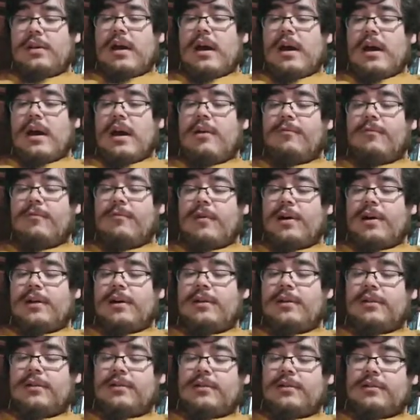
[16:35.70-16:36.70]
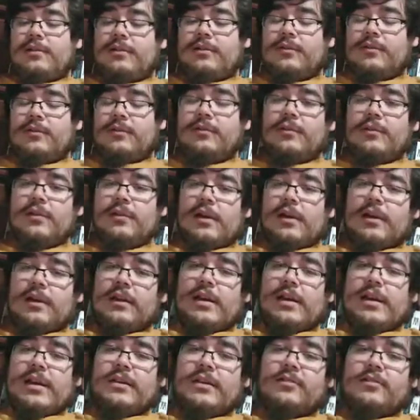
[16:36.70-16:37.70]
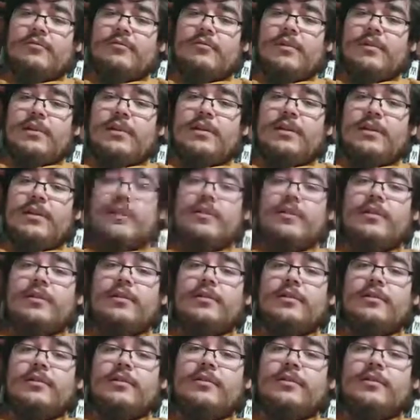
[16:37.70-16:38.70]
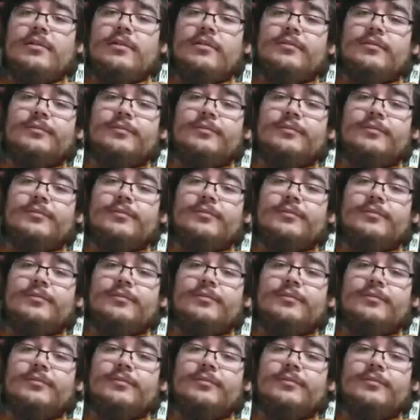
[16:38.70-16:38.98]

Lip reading: I liked the way they looked.